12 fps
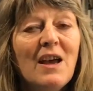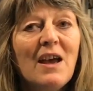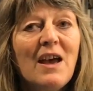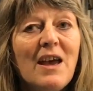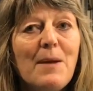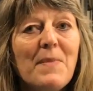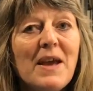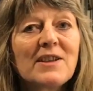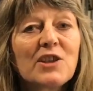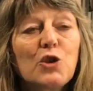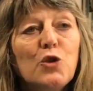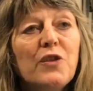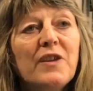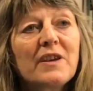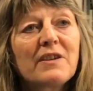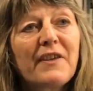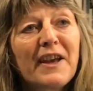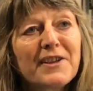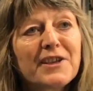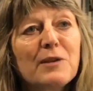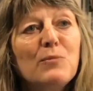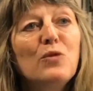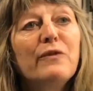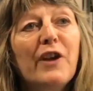it's good that things are
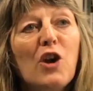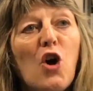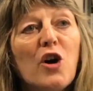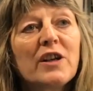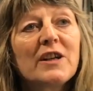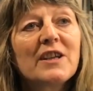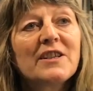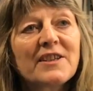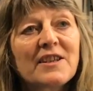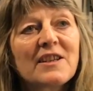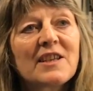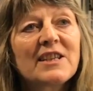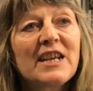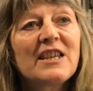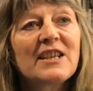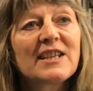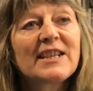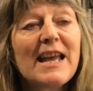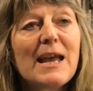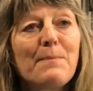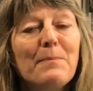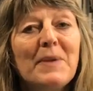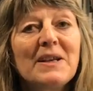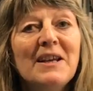moving on and it doesn't stay the
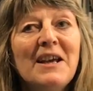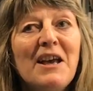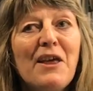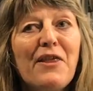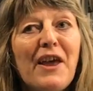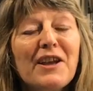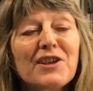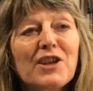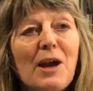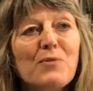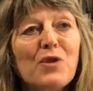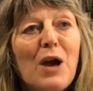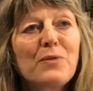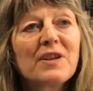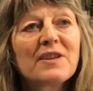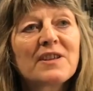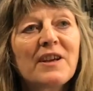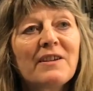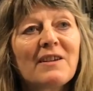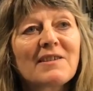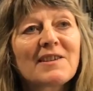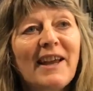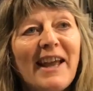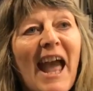same, but things come around in
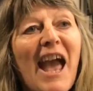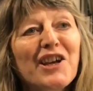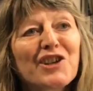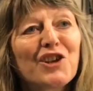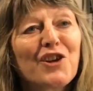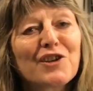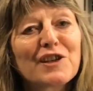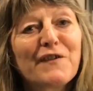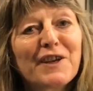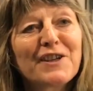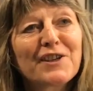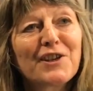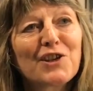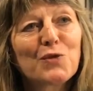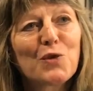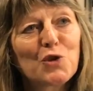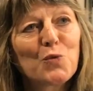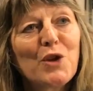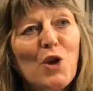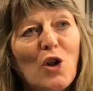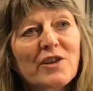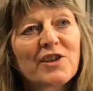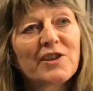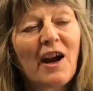circles, like hexagons, for instance, which we
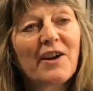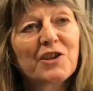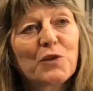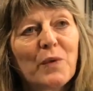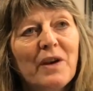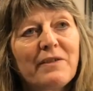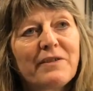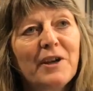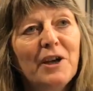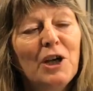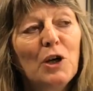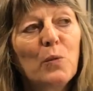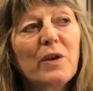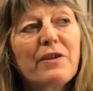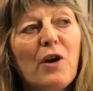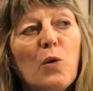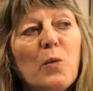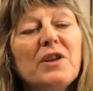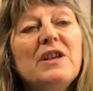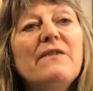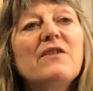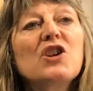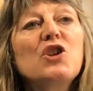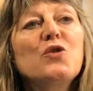all started with. We thought we'd
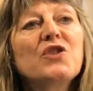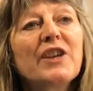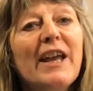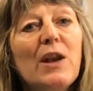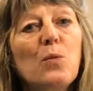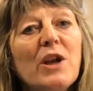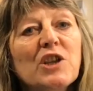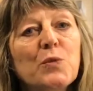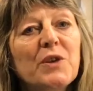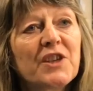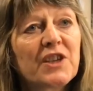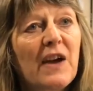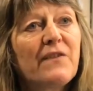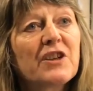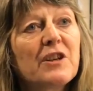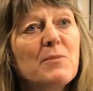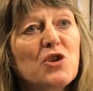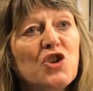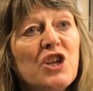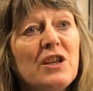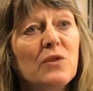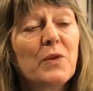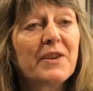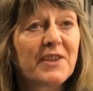never use again once we discovered the
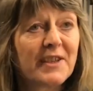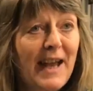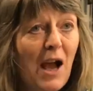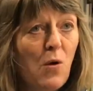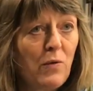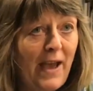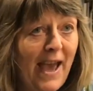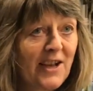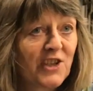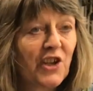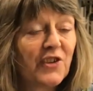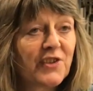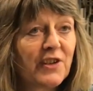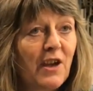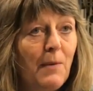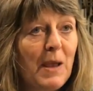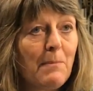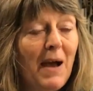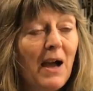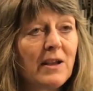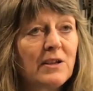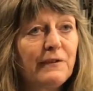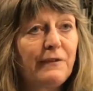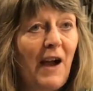machine, whereas now hexagons are coming back
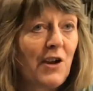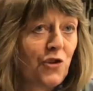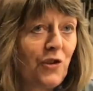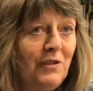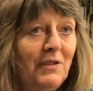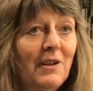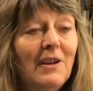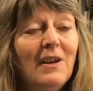into fashion,